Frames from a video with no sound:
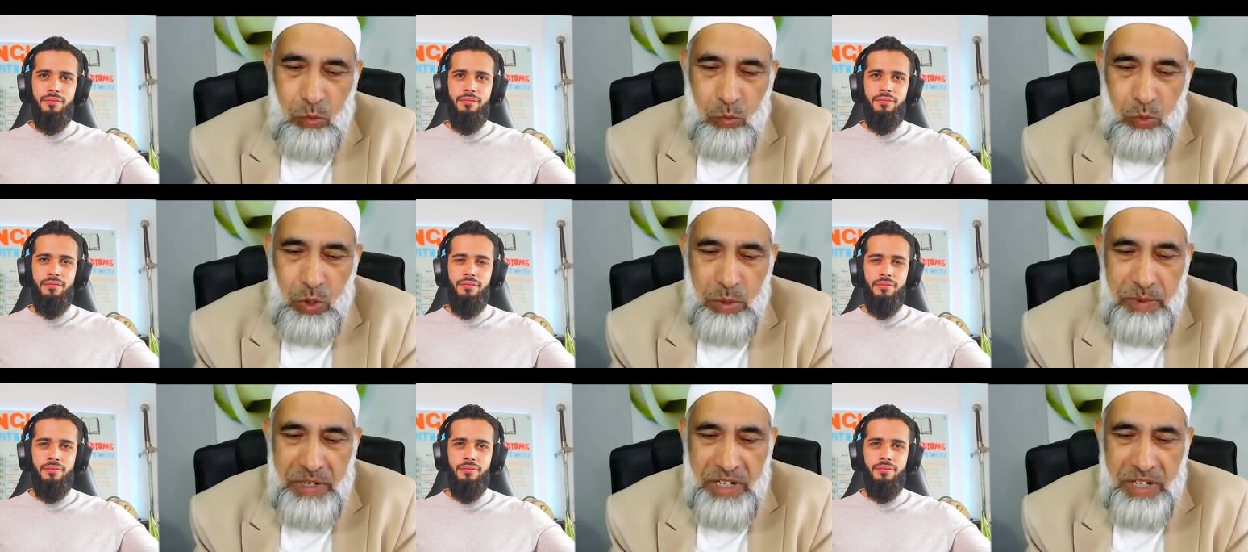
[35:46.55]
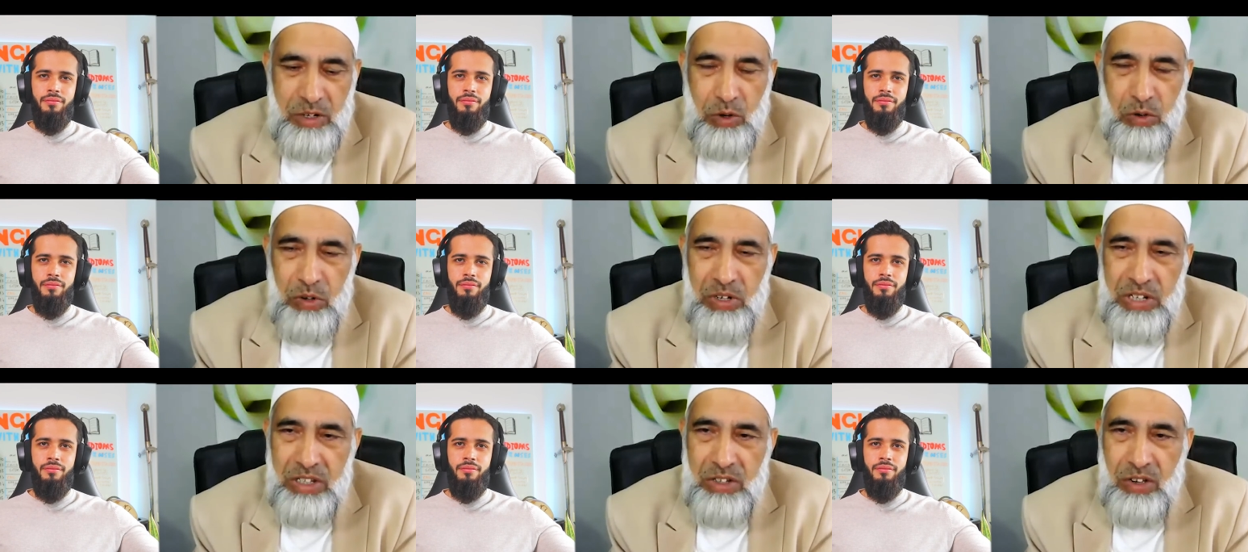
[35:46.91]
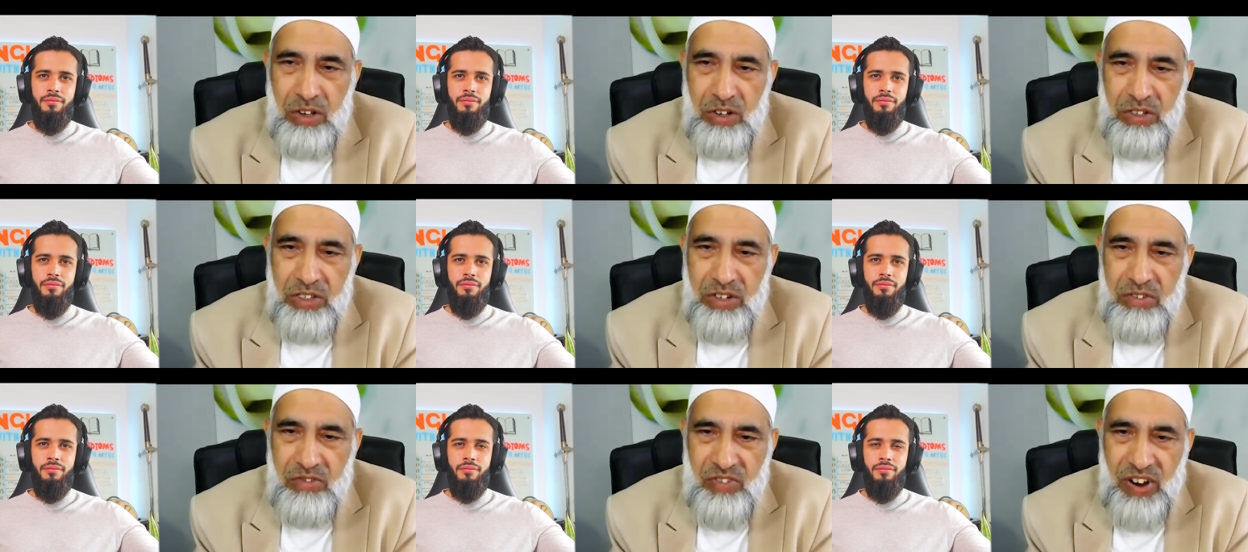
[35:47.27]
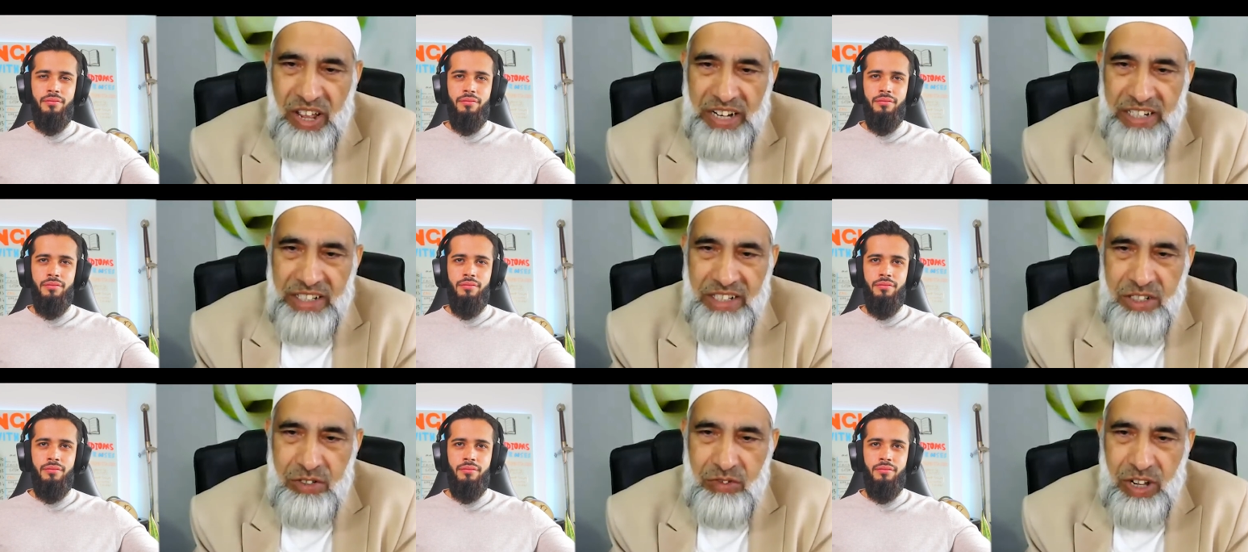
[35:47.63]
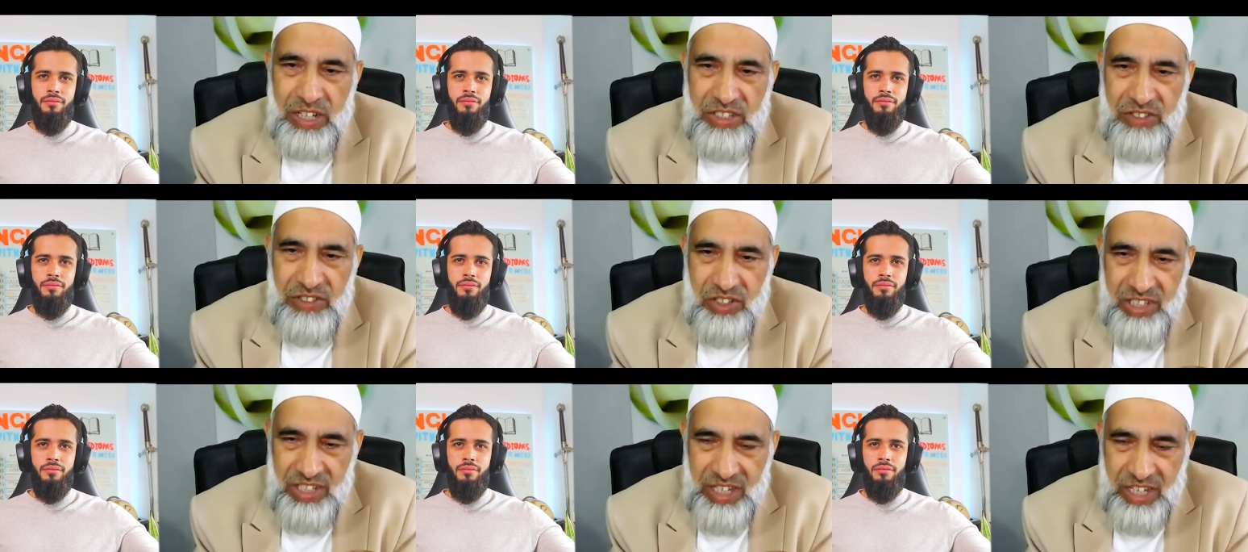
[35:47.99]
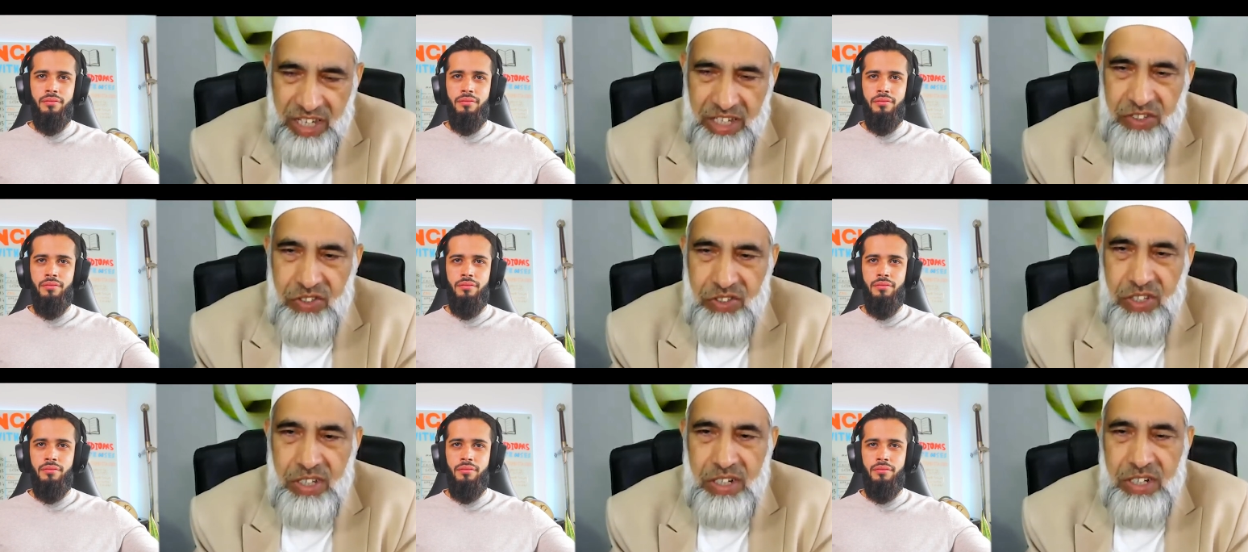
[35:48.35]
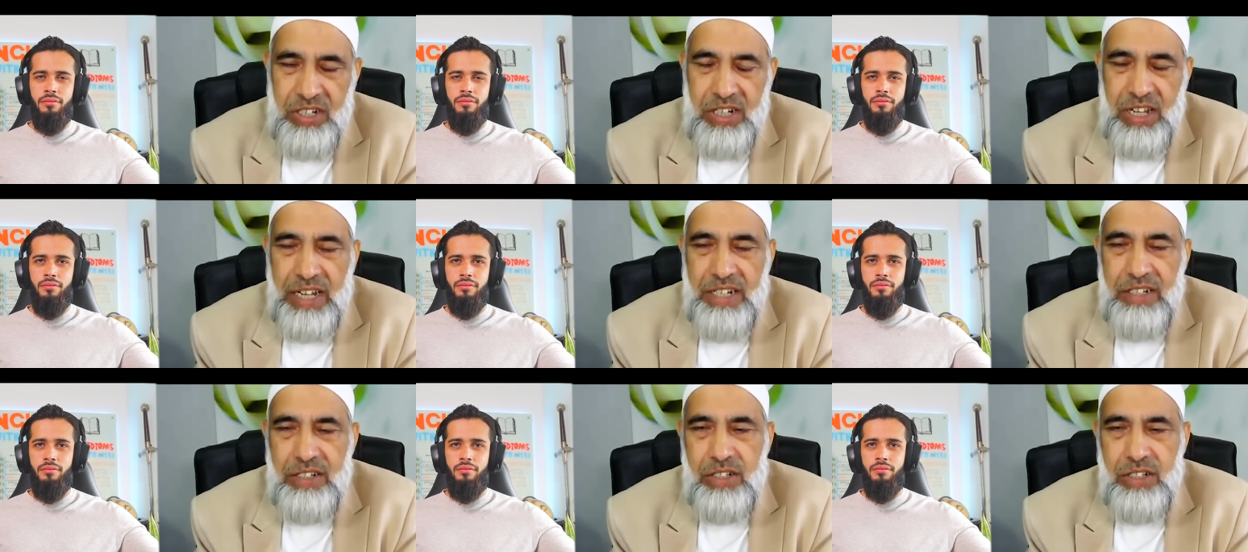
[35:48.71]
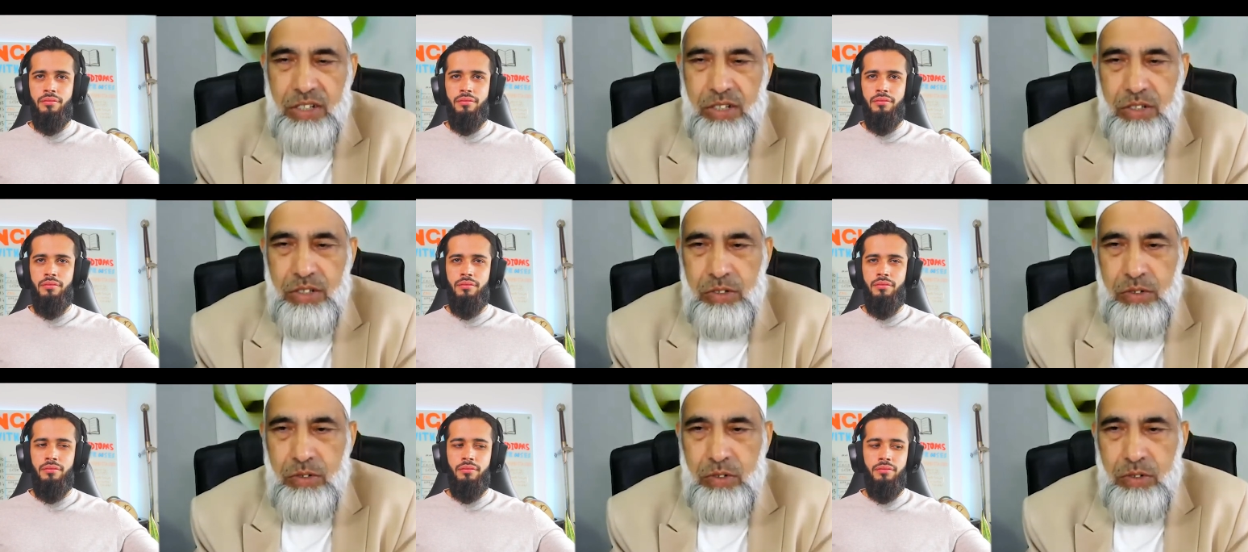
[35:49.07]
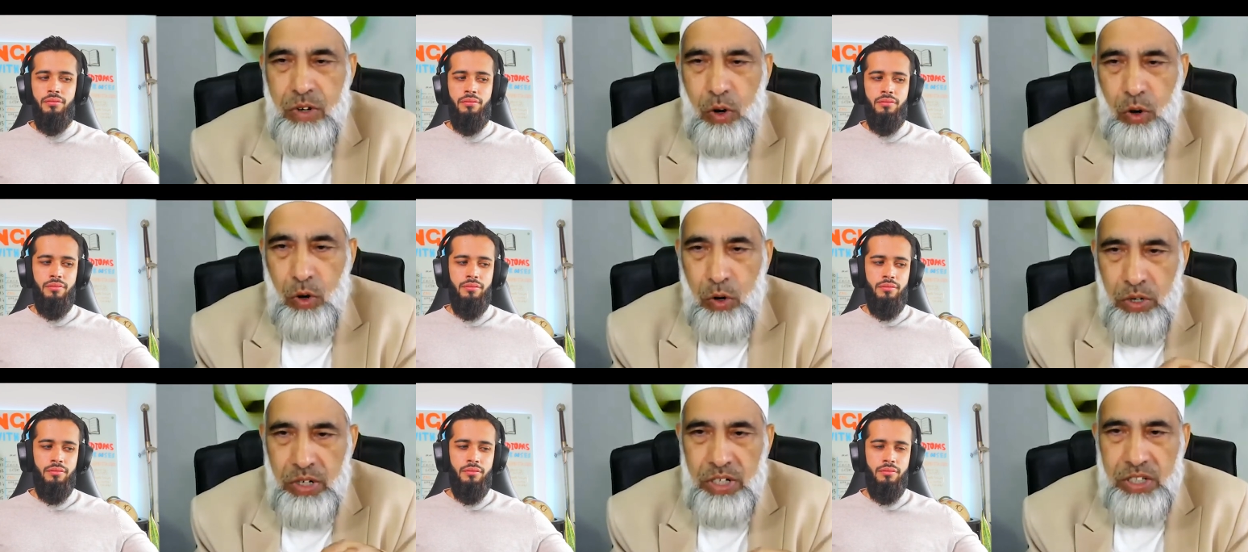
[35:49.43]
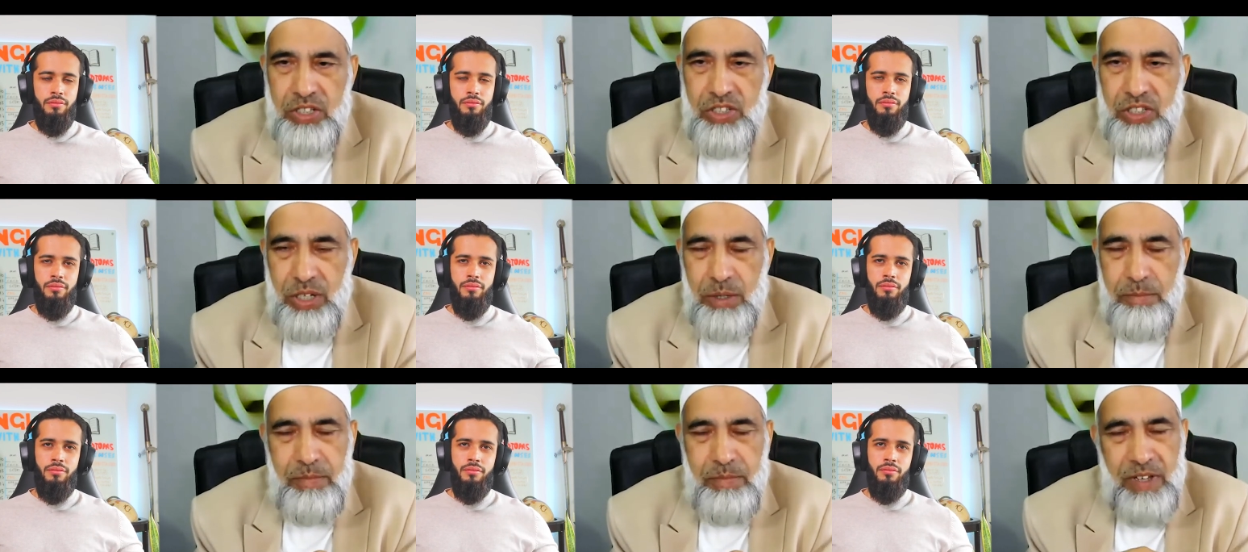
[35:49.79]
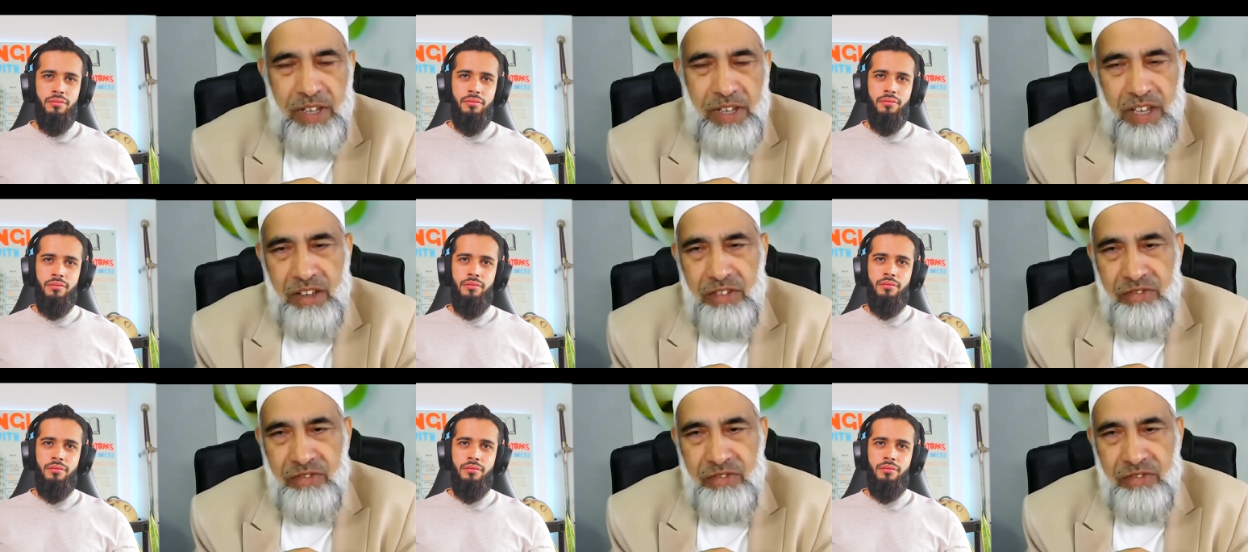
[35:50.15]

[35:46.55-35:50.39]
Speaker 1: Um, women only got the right to education and to ownership